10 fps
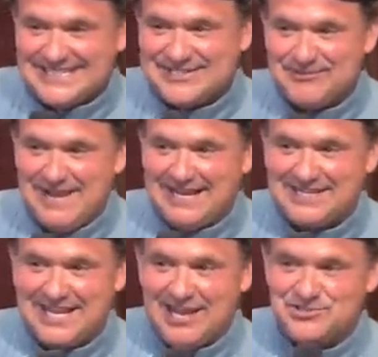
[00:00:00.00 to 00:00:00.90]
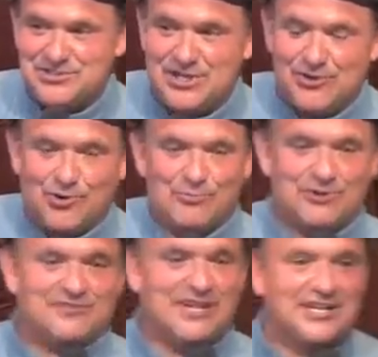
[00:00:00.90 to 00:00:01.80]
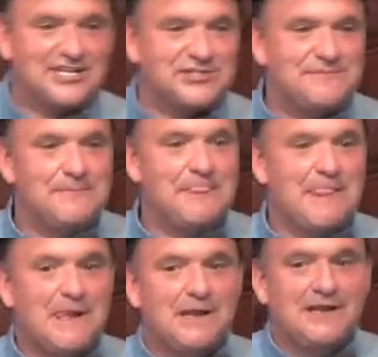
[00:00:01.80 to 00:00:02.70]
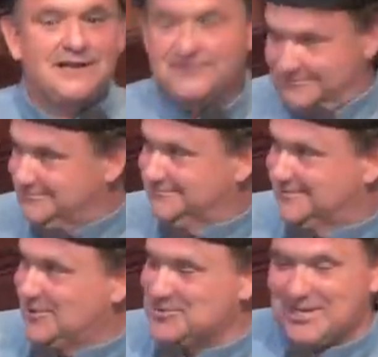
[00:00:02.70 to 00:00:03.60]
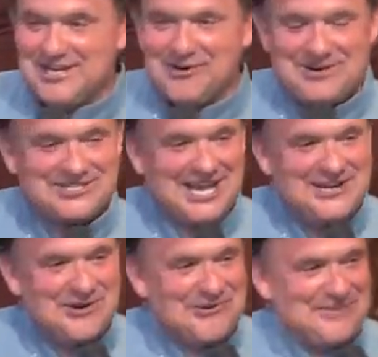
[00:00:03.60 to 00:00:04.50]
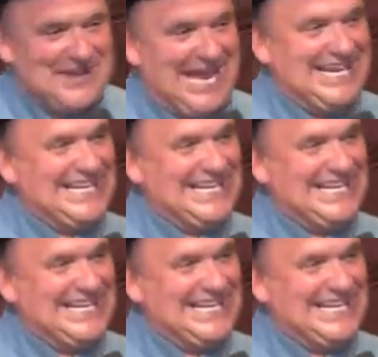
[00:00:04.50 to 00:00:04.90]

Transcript: So I'm back at the Allison Taylor Holbrook Foundation. Told you, I know where, I know where I'm at.